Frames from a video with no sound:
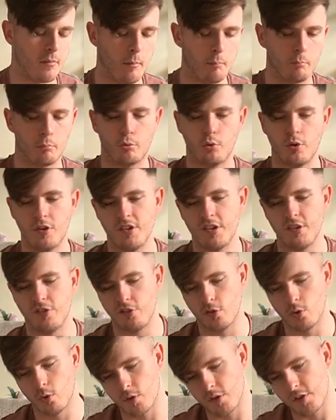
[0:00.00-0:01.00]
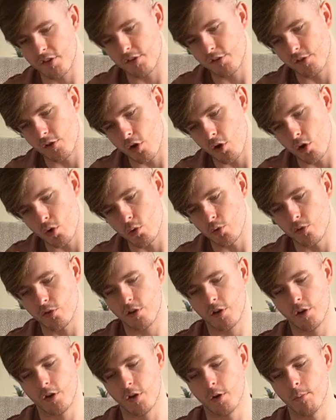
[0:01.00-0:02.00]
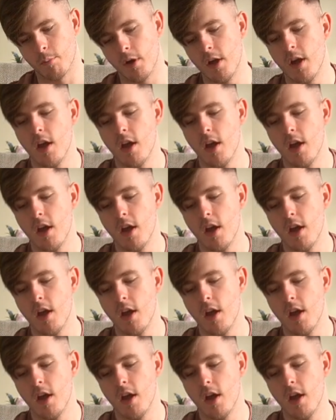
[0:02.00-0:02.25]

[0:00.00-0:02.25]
I'm pretty sure this is a new tub.